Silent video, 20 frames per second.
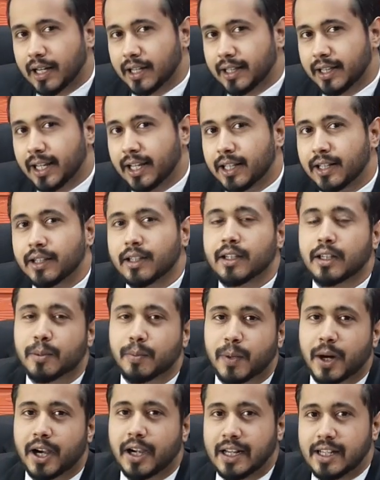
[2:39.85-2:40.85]
then the
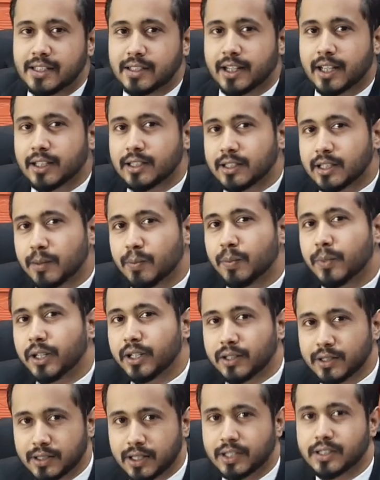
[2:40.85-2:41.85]
parties can
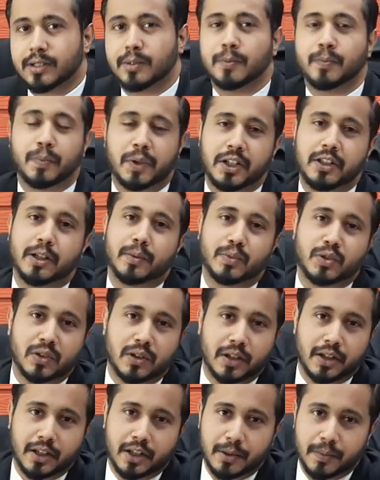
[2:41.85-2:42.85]
submit such a
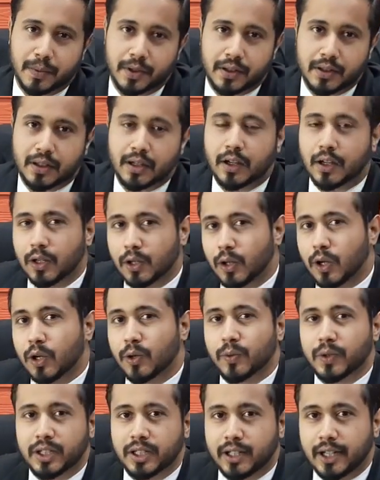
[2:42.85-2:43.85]
prenuptial agreement
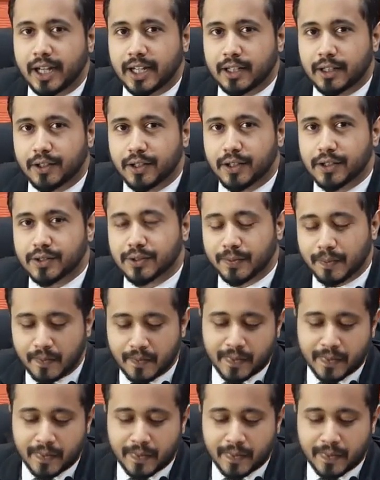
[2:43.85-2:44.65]
along with the declaration.